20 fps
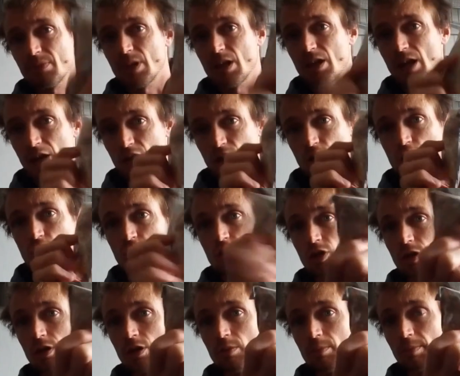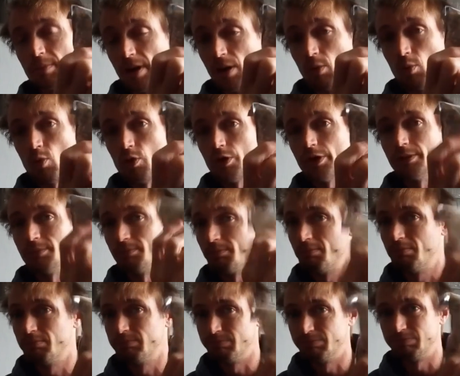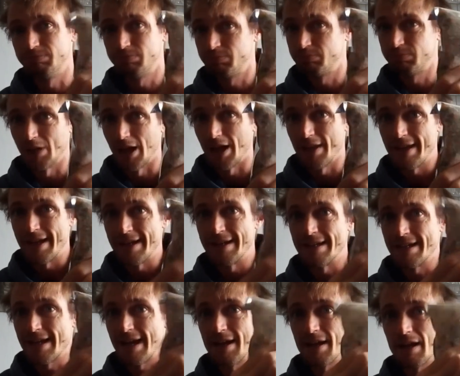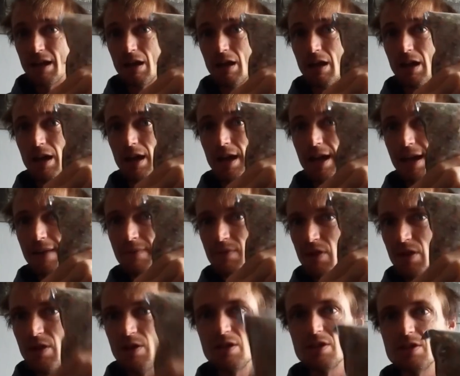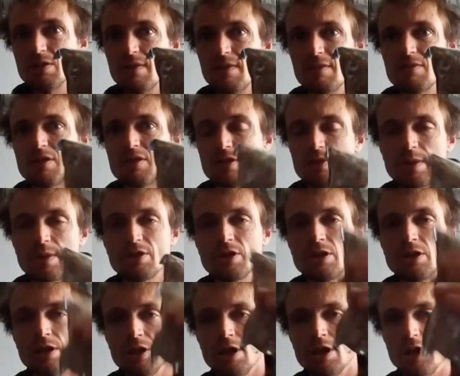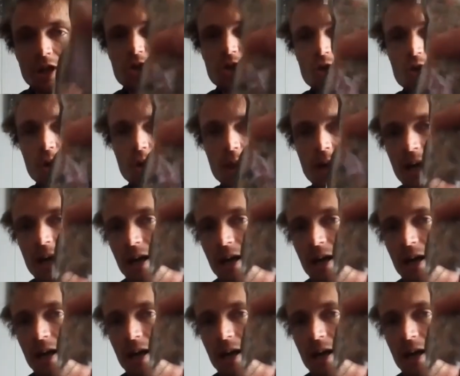That does use a bit of water. But at the end of the day, if you're in a survival situation, you got